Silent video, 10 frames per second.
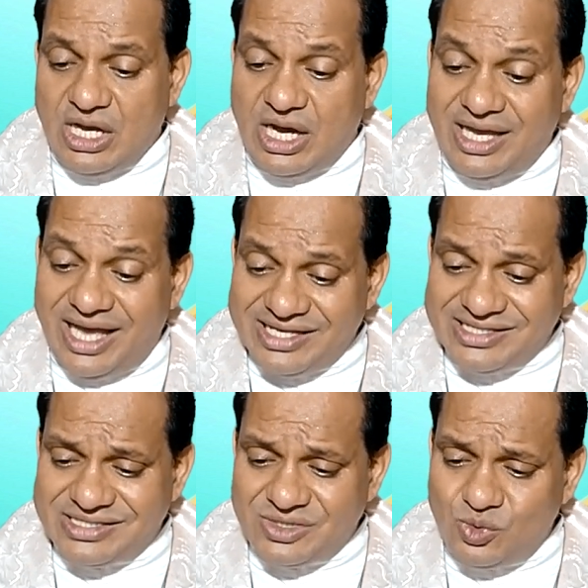I
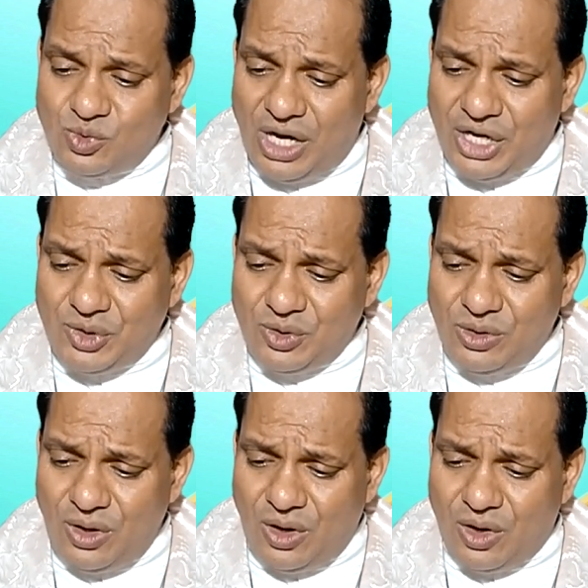asked, Who are you,
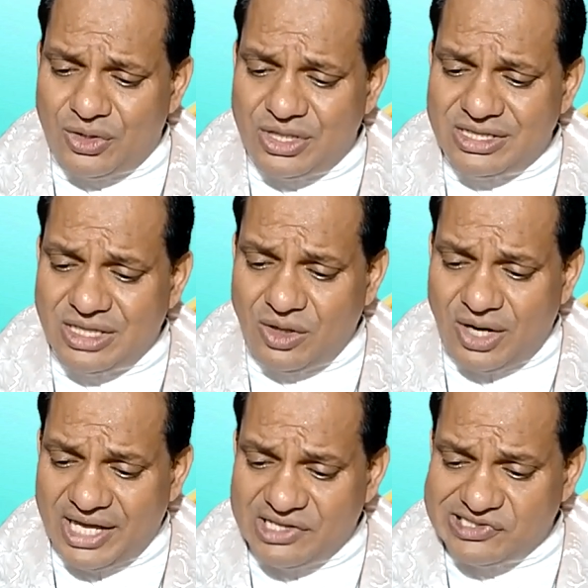Lord? The
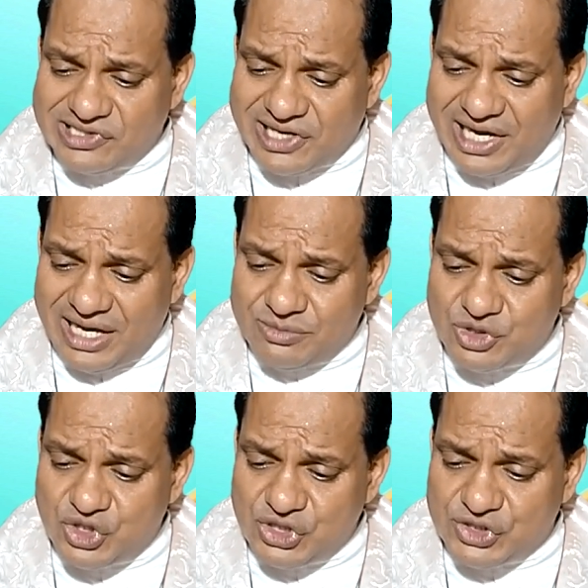Lord answered, I am
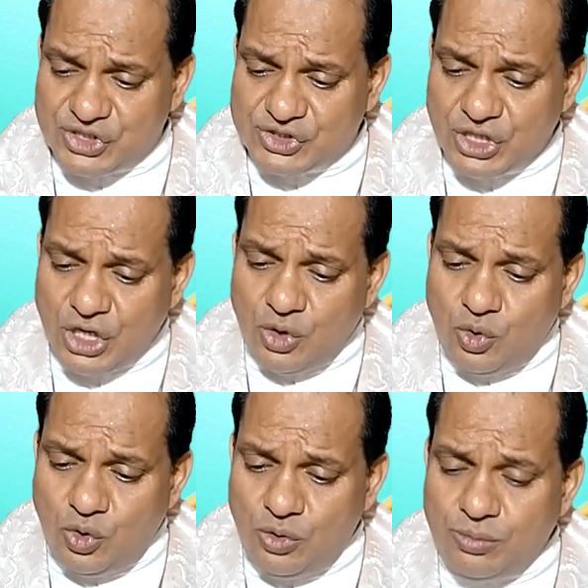Jesus,
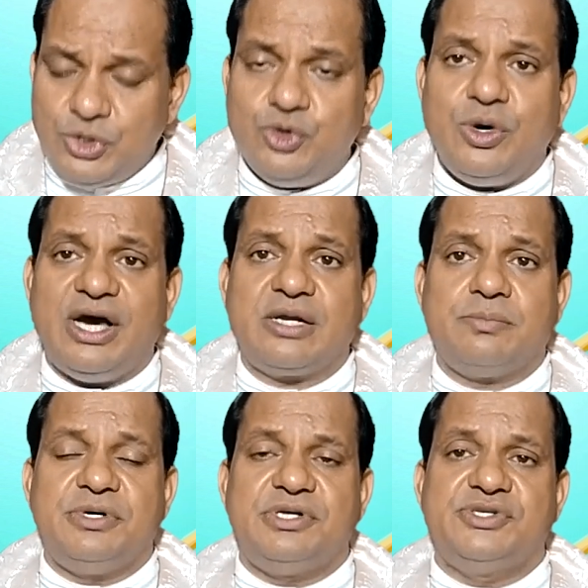whom you
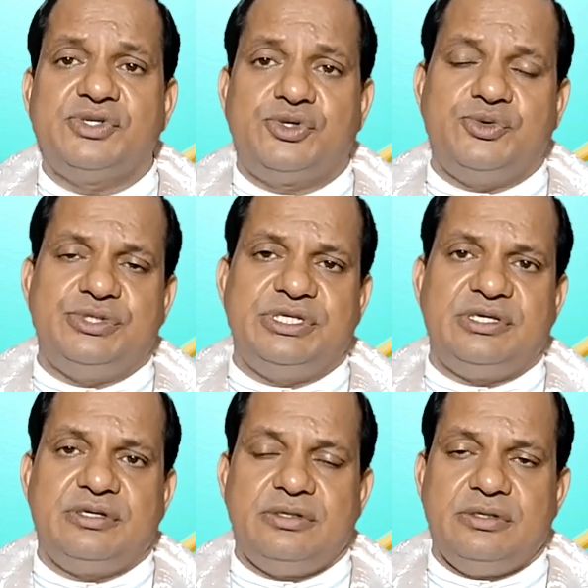are persecuting.